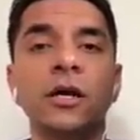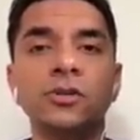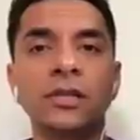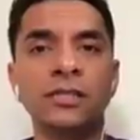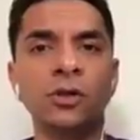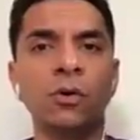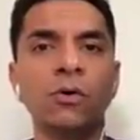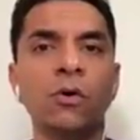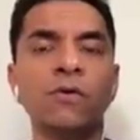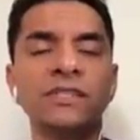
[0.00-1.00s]
So let's
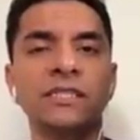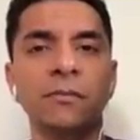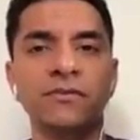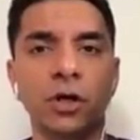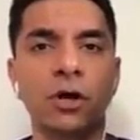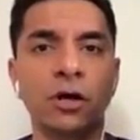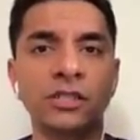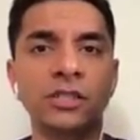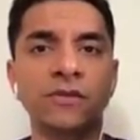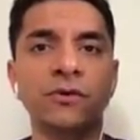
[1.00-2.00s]
go over some of the
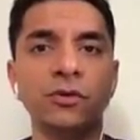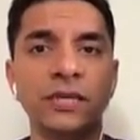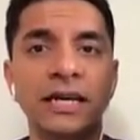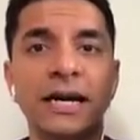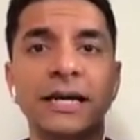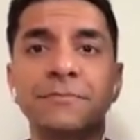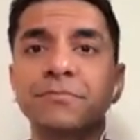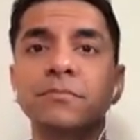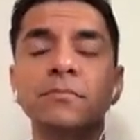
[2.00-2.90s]
causes of UTI.